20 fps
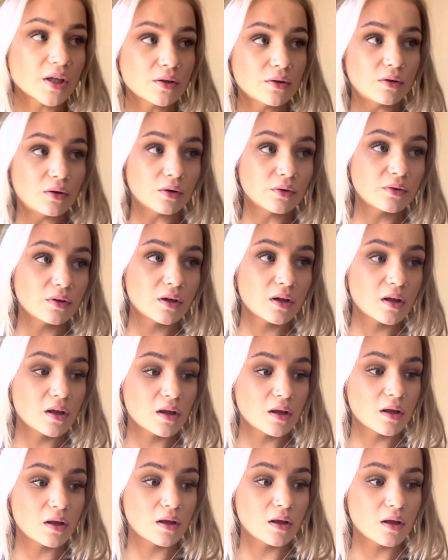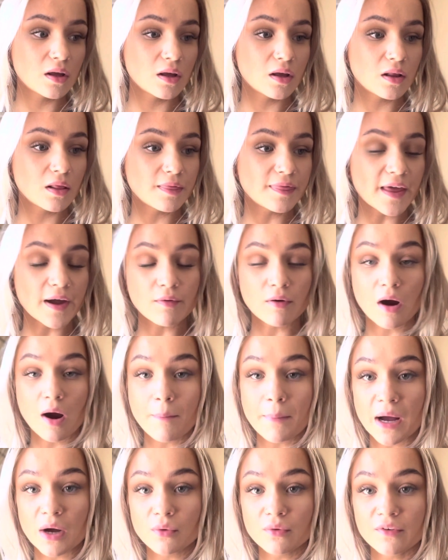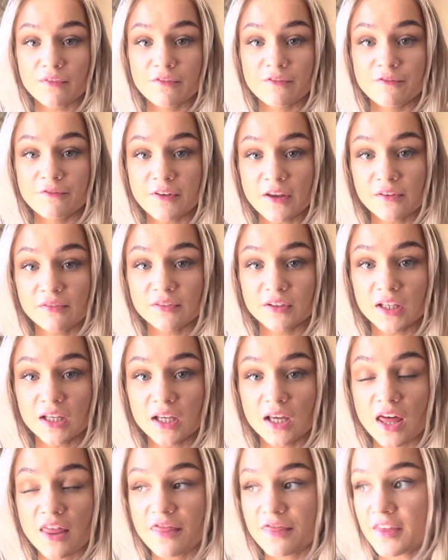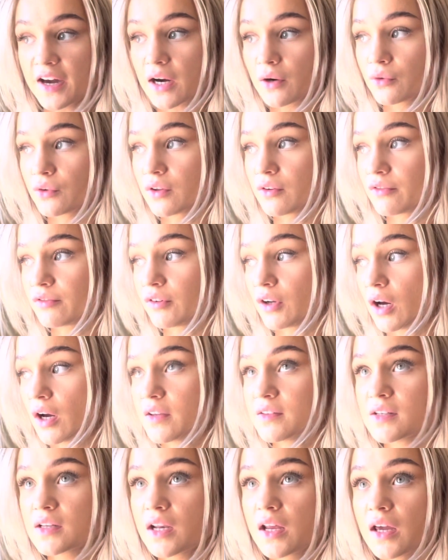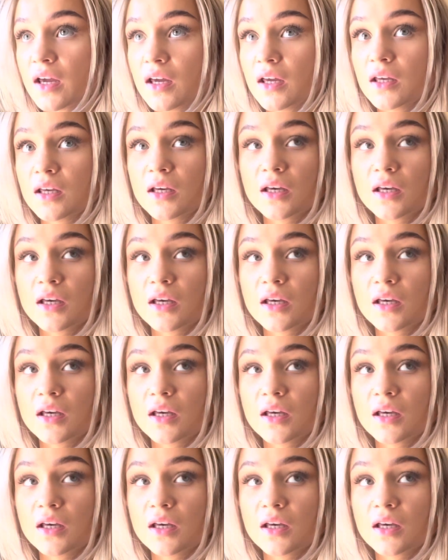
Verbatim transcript: God, there are about 50,000 flies in here.